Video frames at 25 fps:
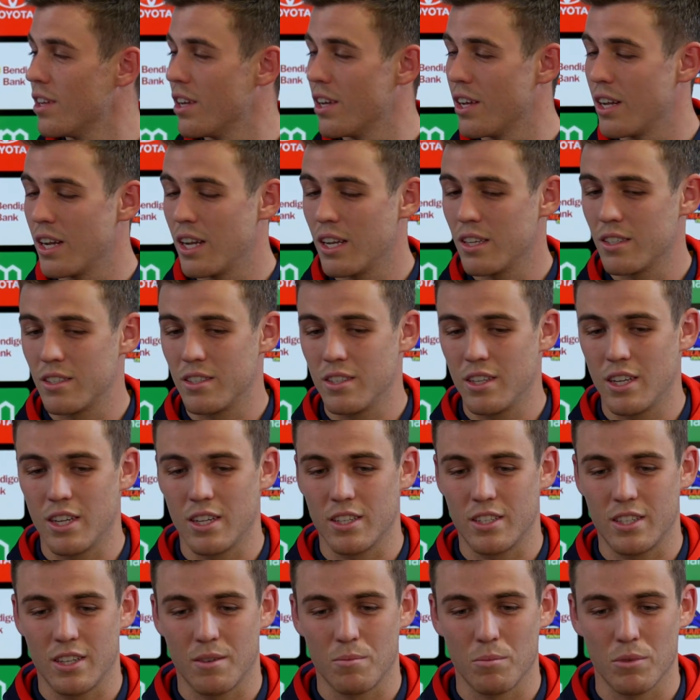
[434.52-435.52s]
Yeah, it has. Yeah,
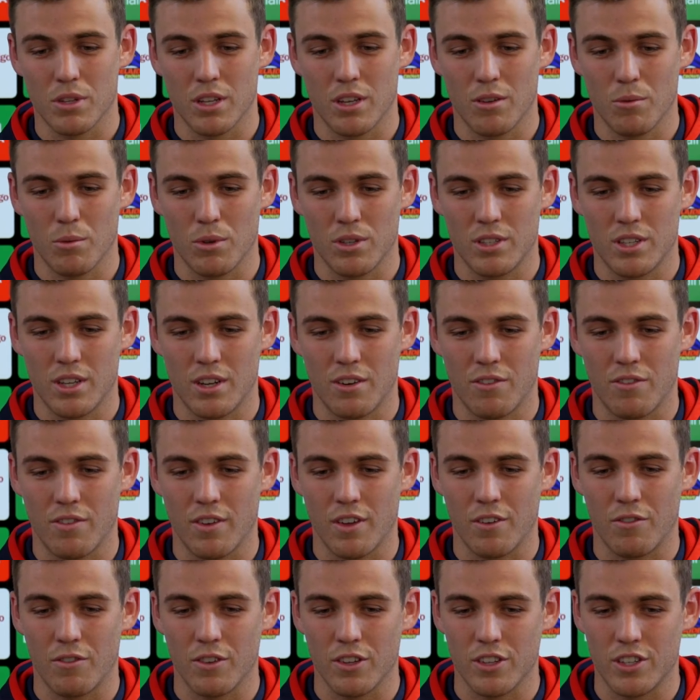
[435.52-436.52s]
it's unbelievable. He's had a
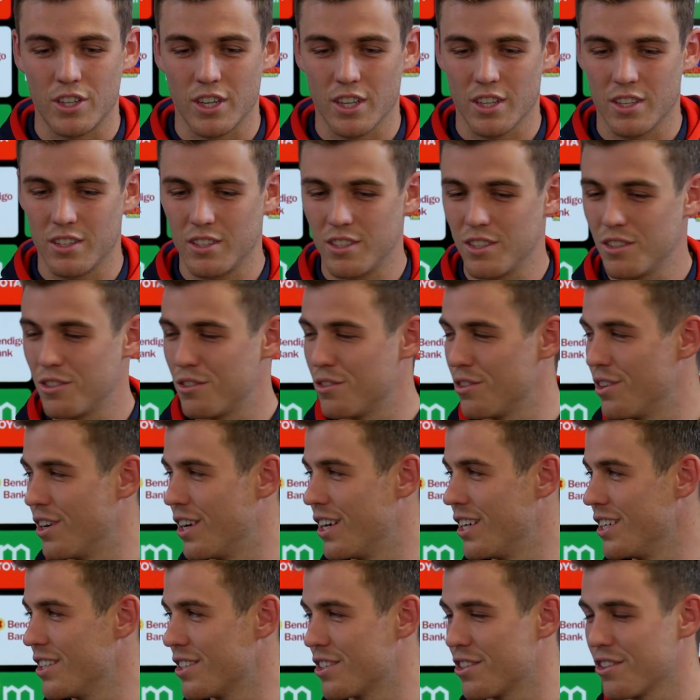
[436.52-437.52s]
fair few challenges
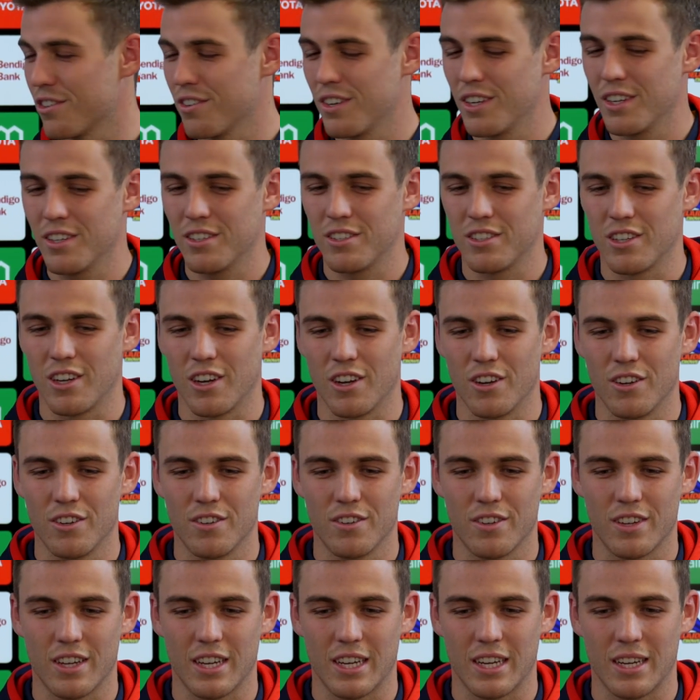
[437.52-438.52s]
throughout his career, so
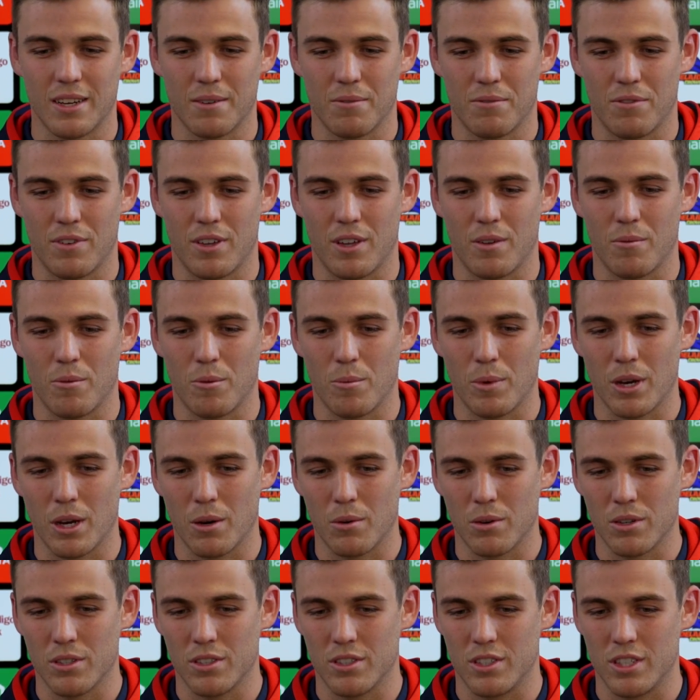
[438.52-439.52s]
for him to be
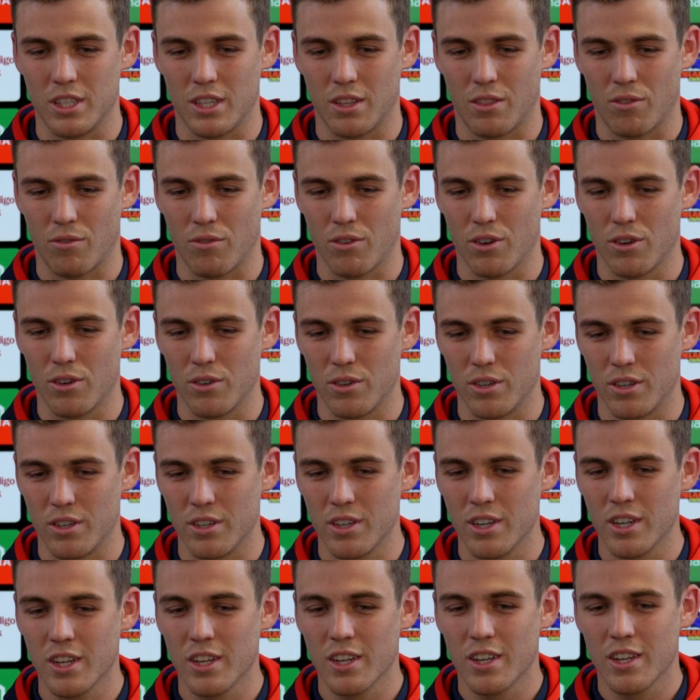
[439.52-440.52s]
able to stick
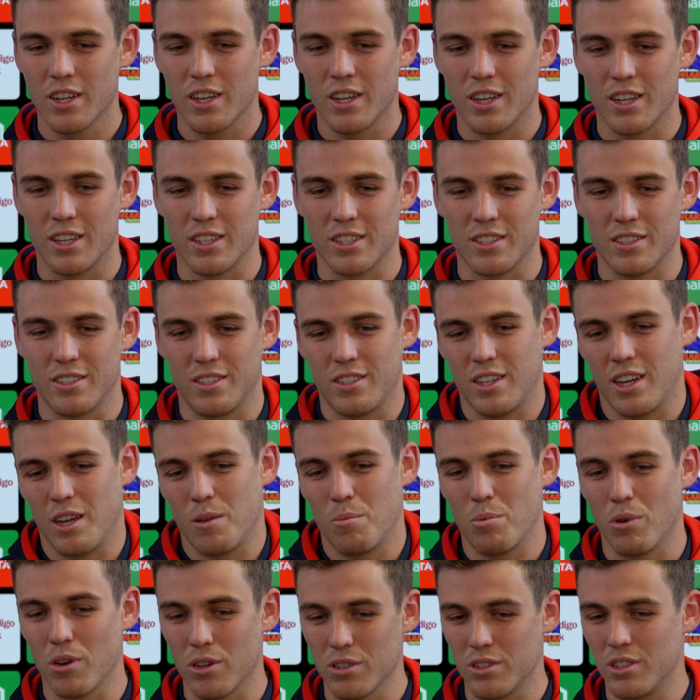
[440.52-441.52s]
through and stay
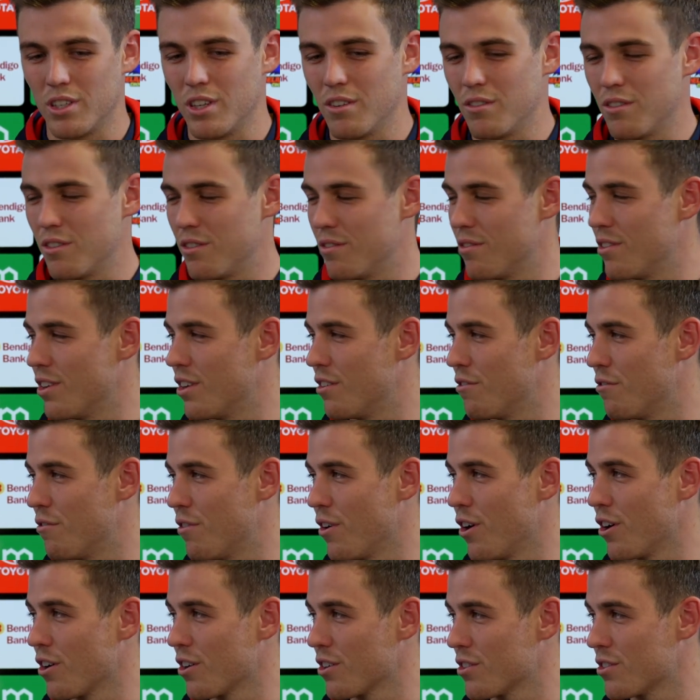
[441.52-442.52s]
positive and
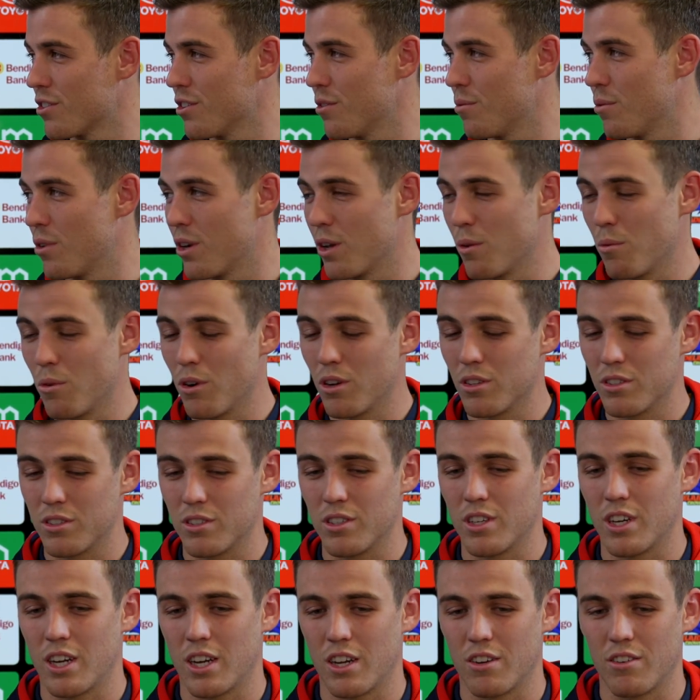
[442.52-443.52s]
focused on what he wants,
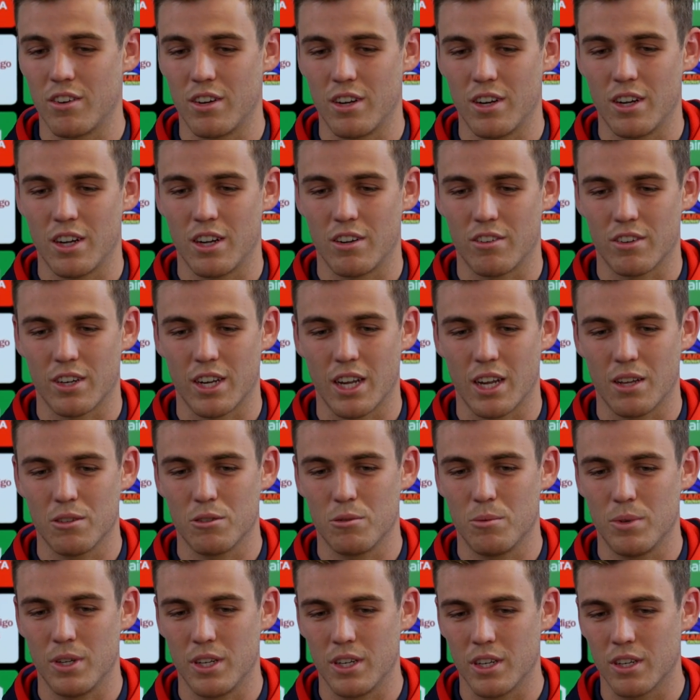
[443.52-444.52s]
100 games
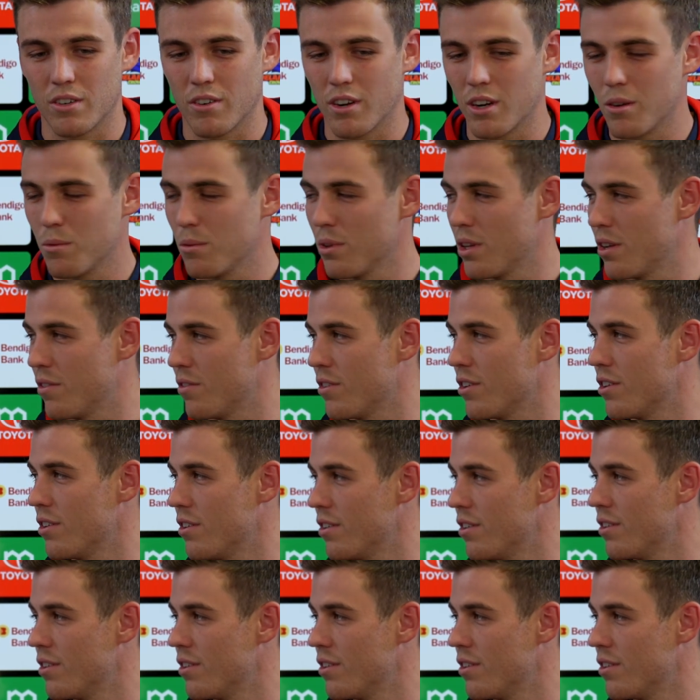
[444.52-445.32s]
would be an incredible effort.